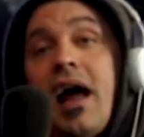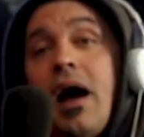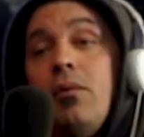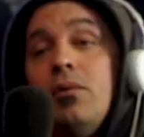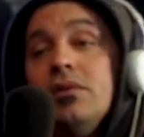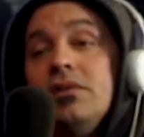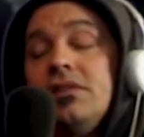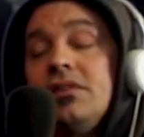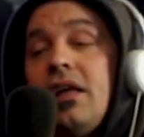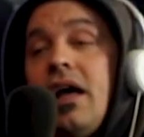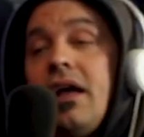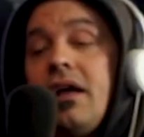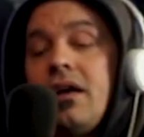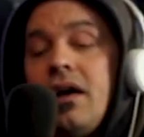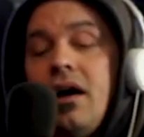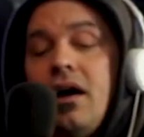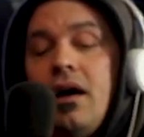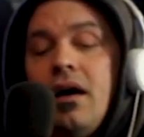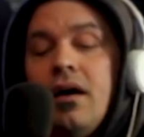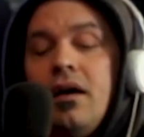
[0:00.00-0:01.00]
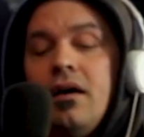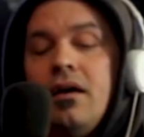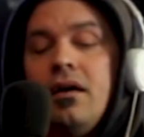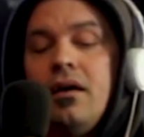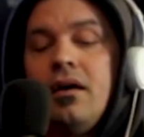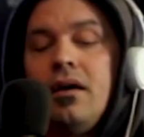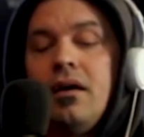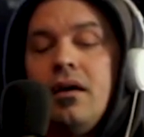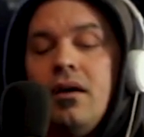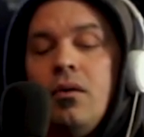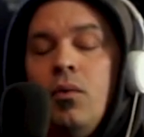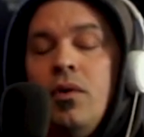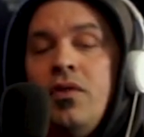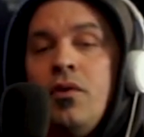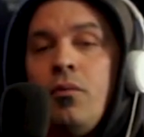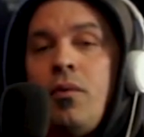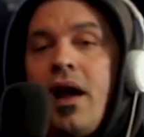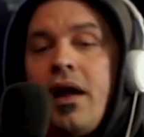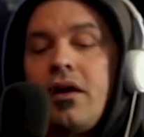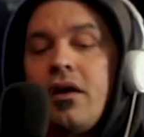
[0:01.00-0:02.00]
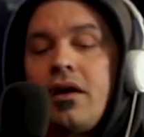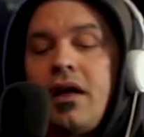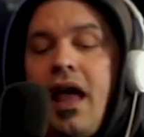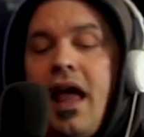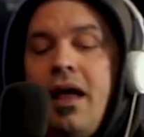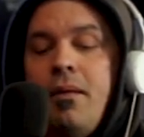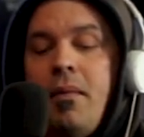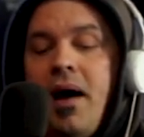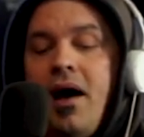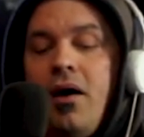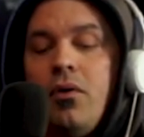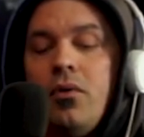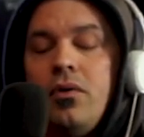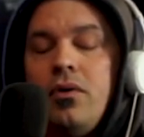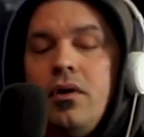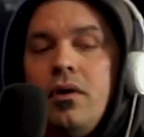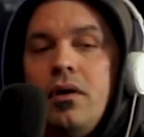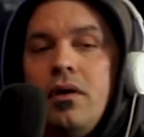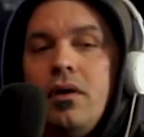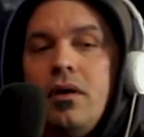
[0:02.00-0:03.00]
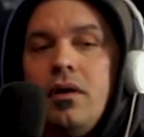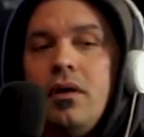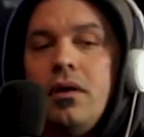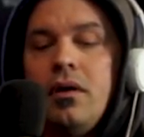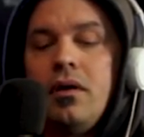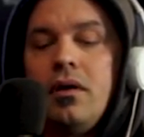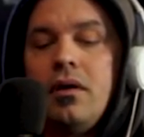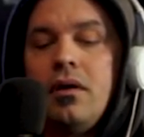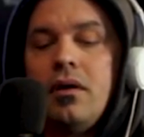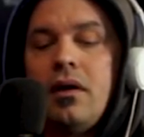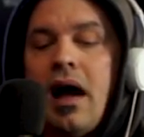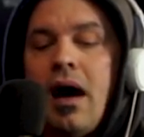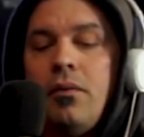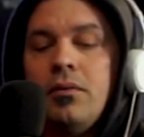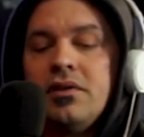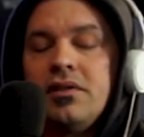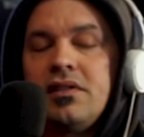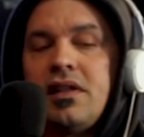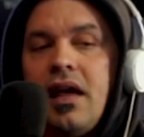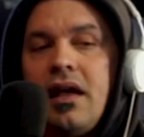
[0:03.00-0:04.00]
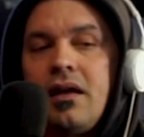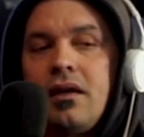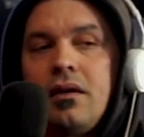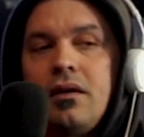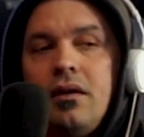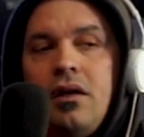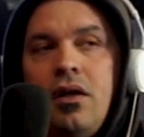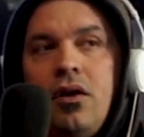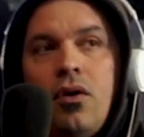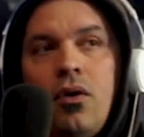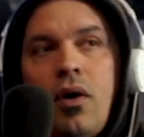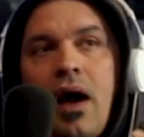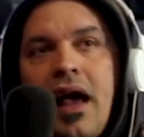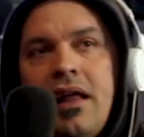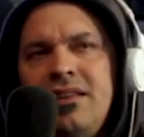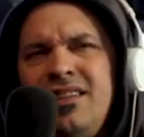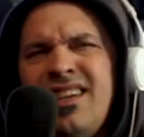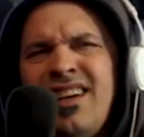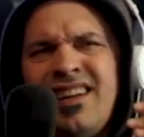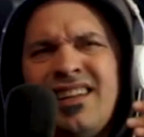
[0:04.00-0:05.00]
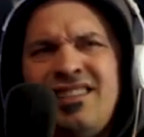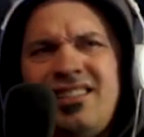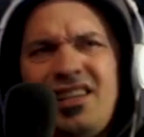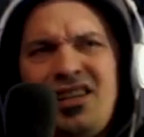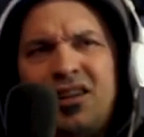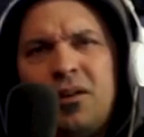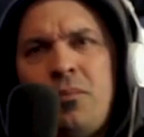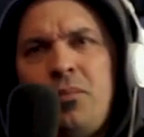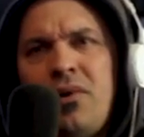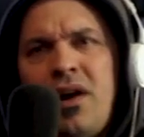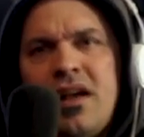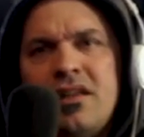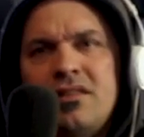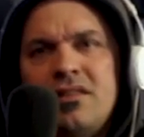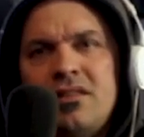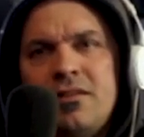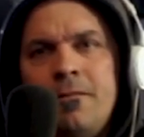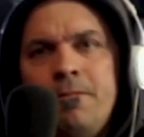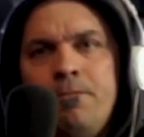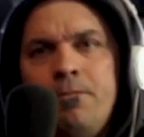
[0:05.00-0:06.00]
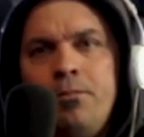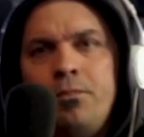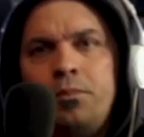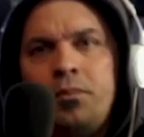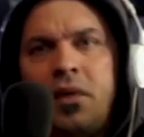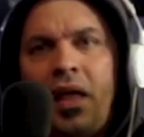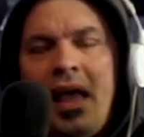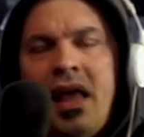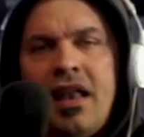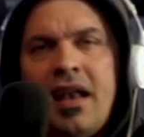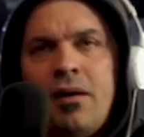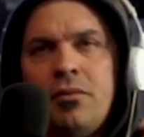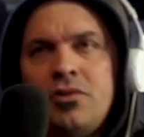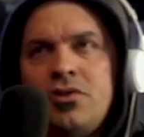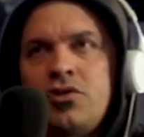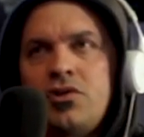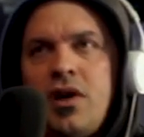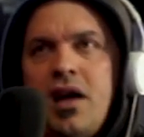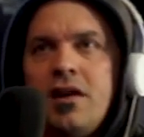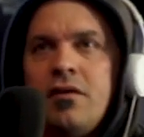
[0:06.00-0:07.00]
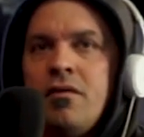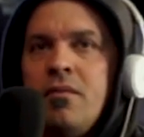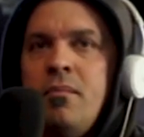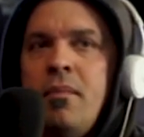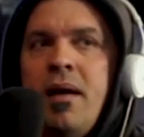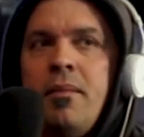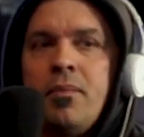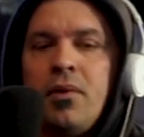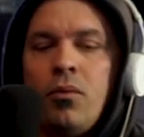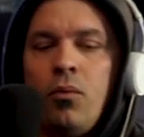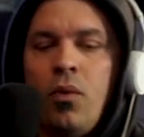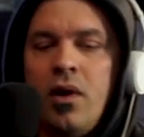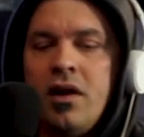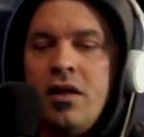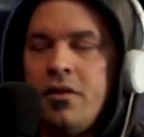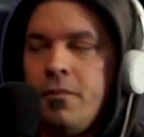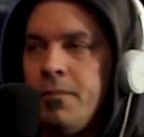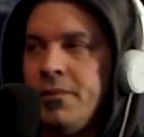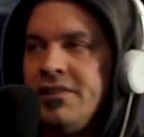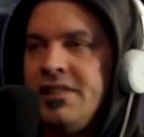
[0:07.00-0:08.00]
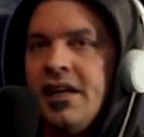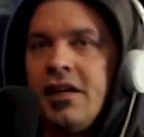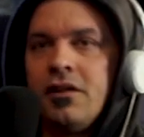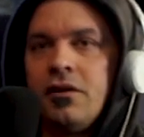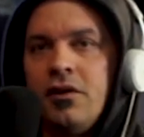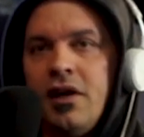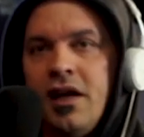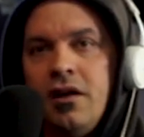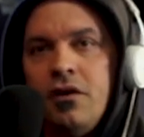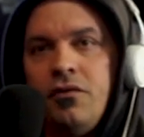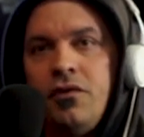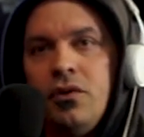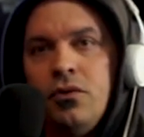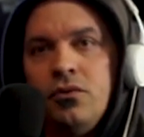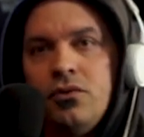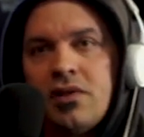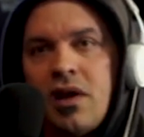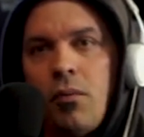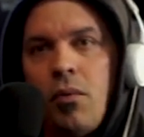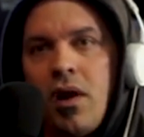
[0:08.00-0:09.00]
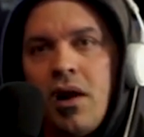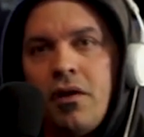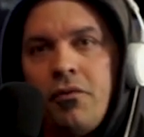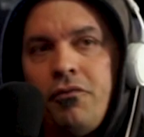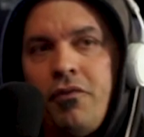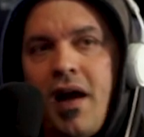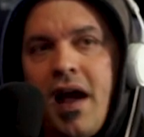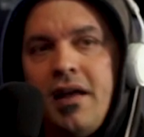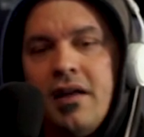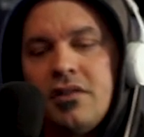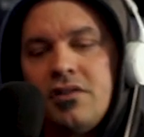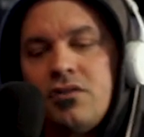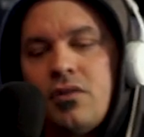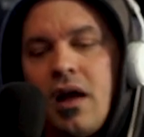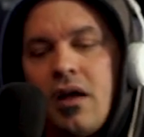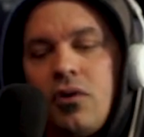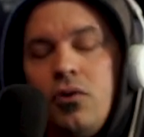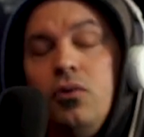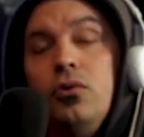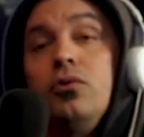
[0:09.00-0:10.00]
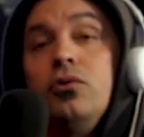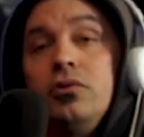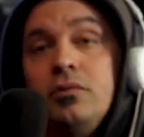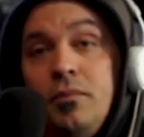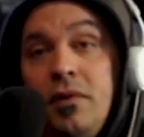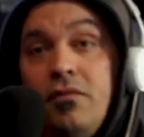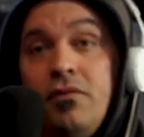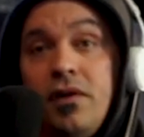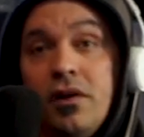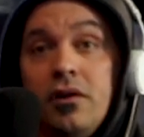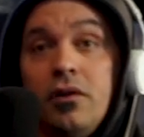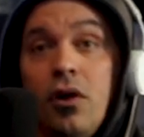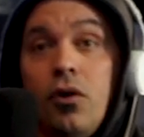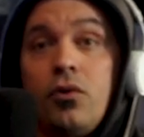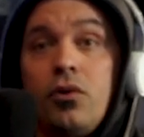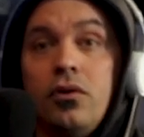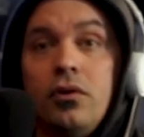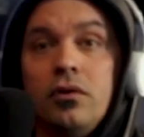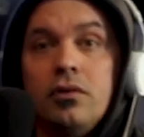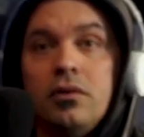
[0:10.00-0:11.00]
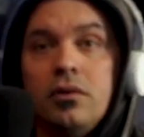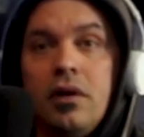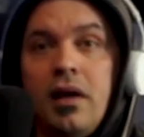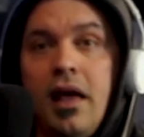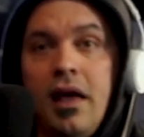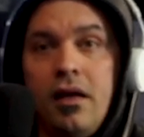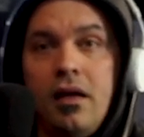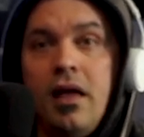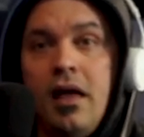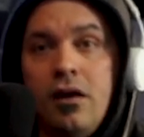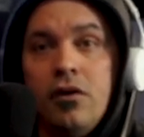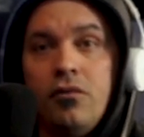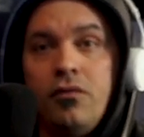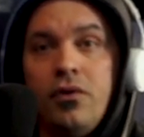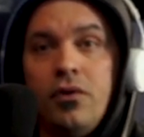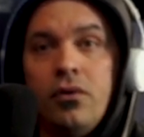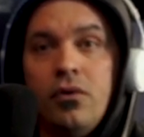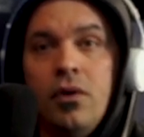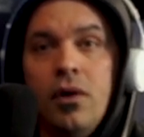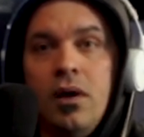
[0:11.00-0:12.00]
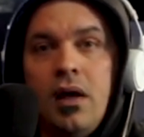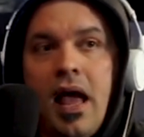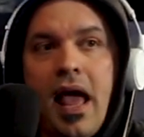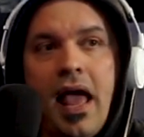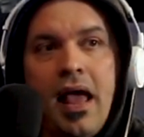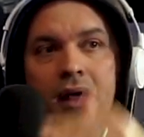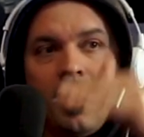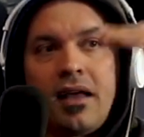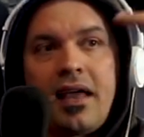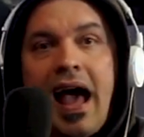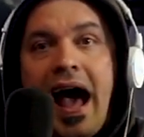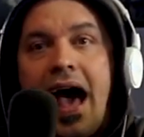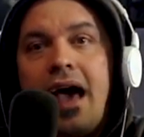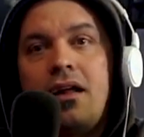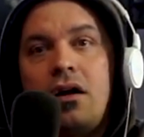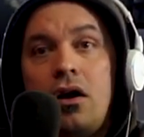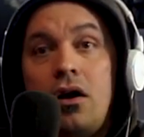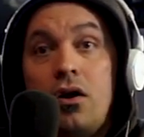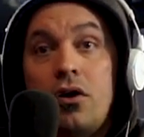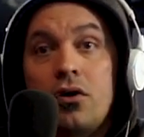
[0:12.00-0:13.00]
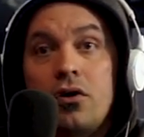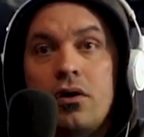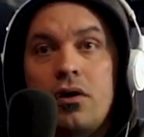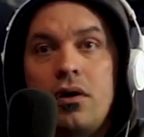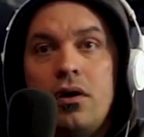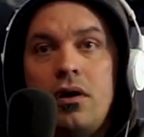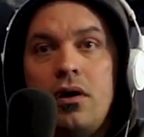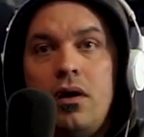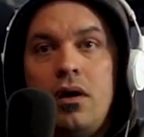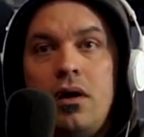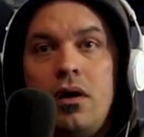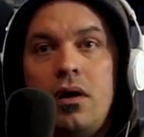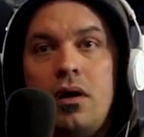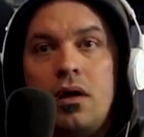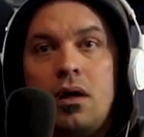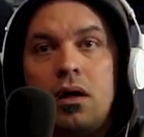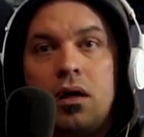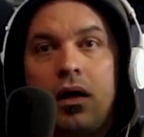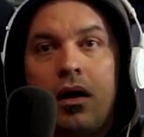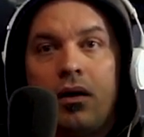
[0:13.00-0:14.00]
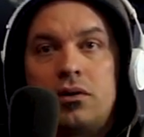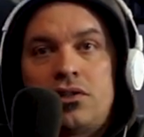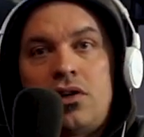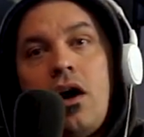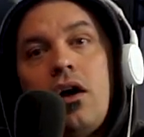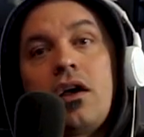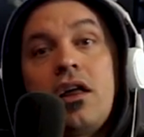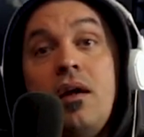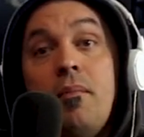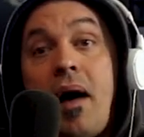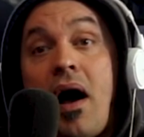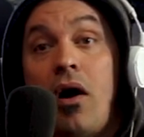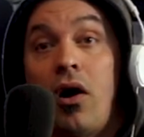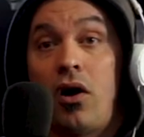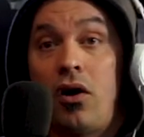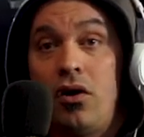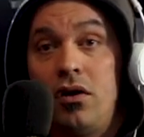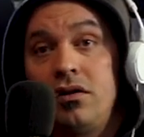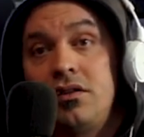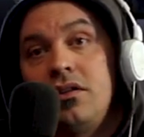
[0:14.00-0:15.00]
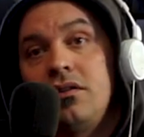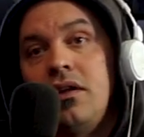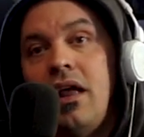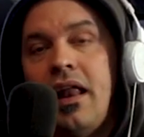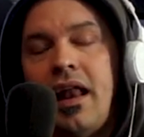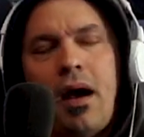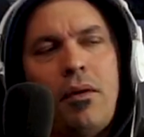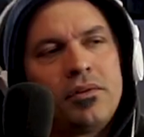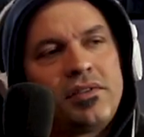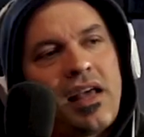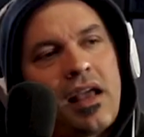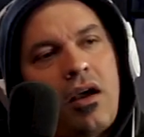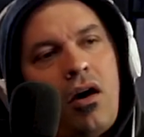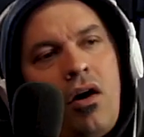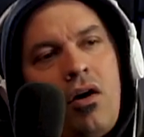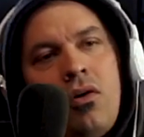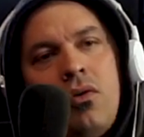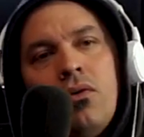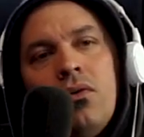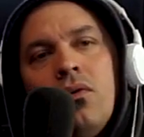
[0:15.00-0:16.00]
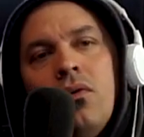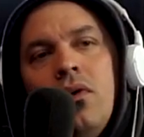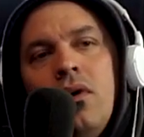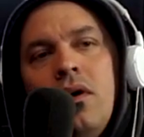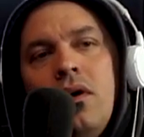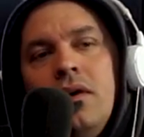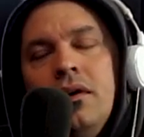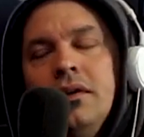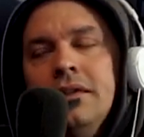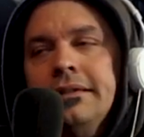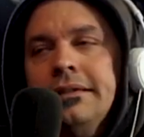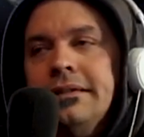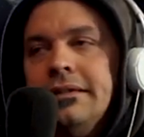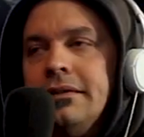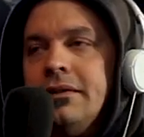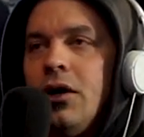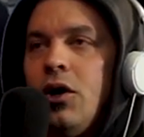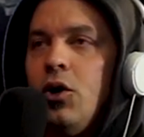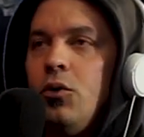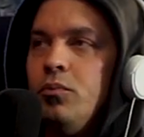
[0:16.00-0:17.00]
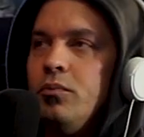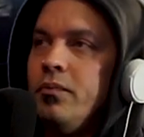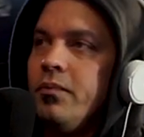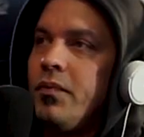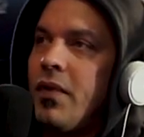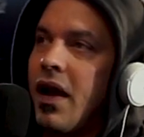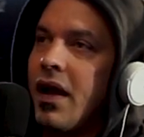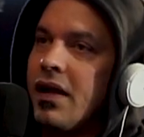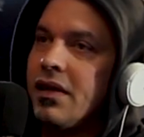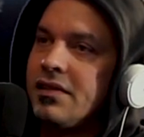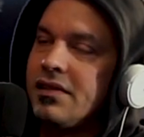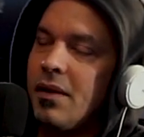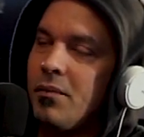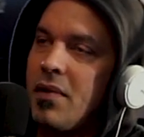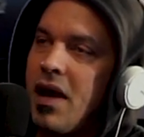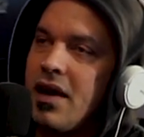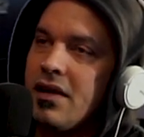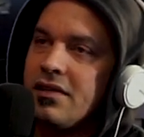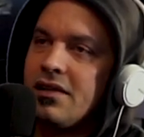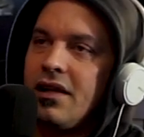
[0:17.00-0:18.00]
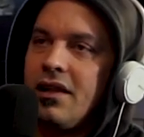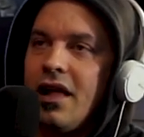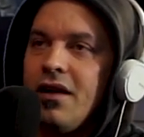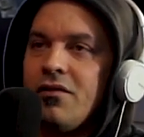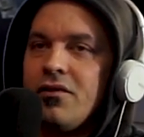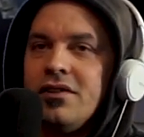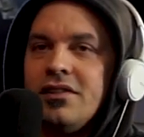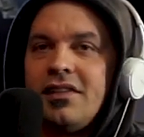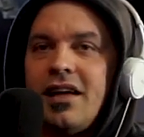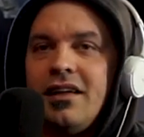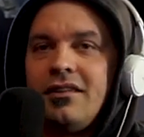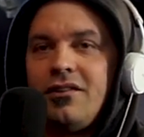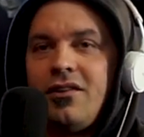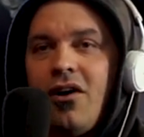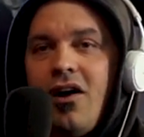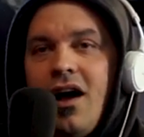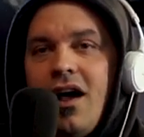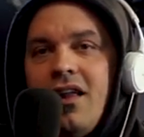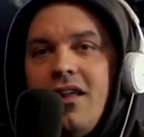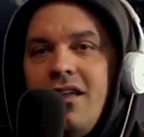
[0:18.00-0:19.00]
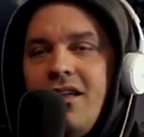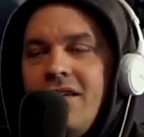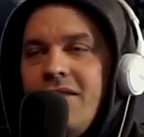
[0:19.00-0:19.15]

I was like, uh, when the record came out, I was like, you know, I'd done a ton of press. Yeah. And I was trying to remember one of the particular interviews. I wanted to find it, so I Googled "Mi Vida Local" uh-huh. interview and got her. Oh, okay. Talking about her, and I was like, oh oh, I guess I'm not as clever as I thought.